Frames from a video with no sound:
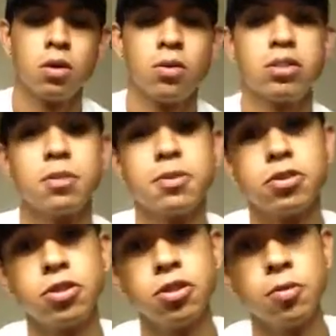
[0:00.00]
What's up,
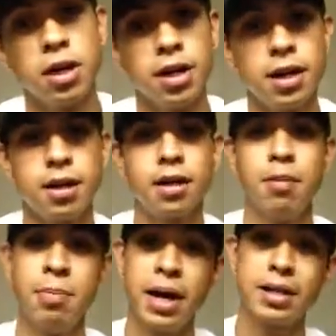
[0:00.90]
YouTube?
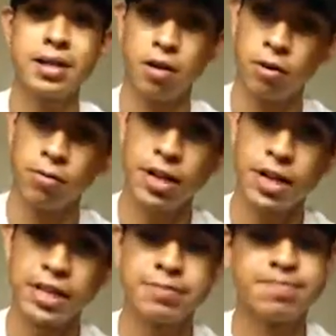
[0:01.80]
I'm back
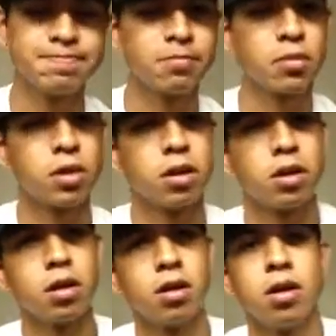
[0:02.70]
already.
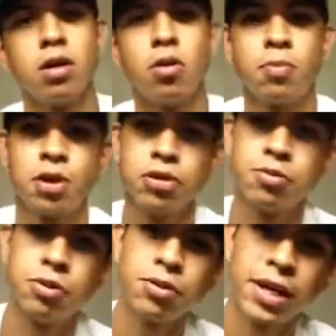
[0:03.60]
Hope you are
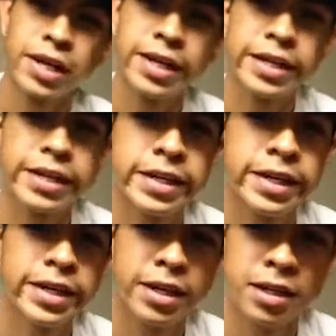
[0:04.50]
doing okay.
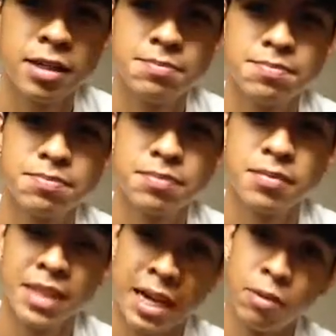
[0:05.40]

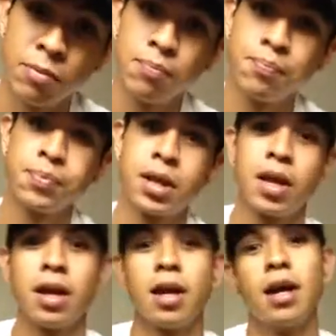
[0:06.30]
Now,
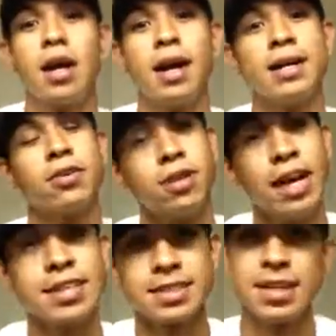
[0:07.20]
I know
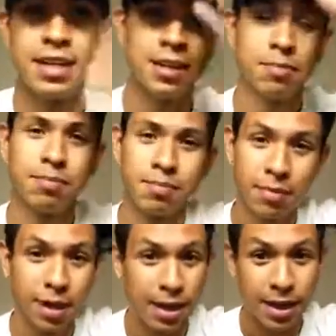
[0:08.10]
last time
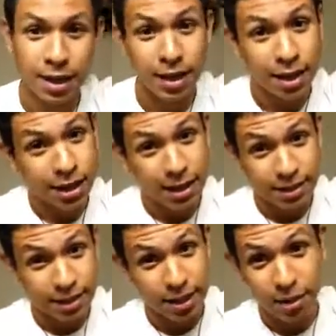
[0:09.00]
I
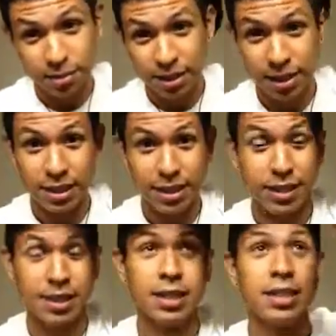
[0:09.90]
said I was
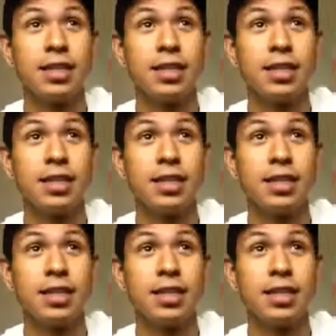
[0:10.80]
gonna.